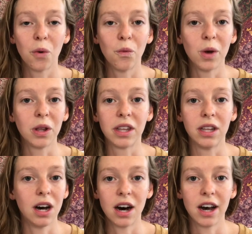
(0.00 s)
will
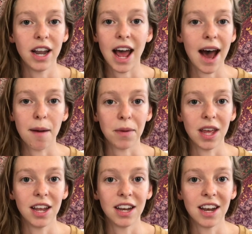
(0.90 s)
not
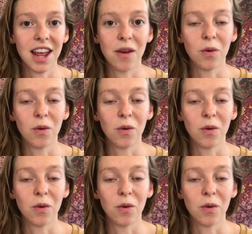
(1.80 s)
happen. It